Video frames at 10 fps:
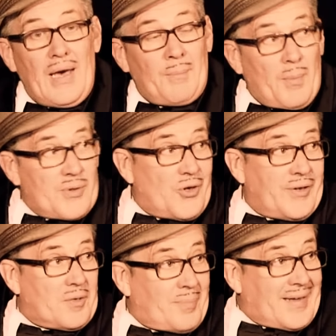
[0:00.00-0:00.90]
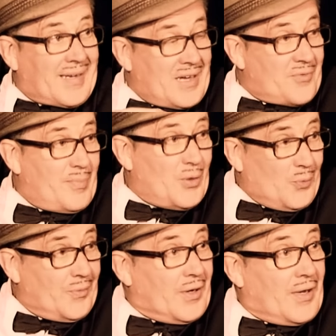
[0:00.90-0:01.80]
and we were joined by Keith
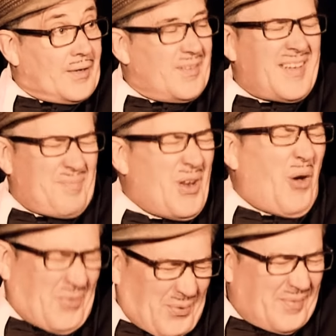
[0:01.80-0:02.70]
Moon. Not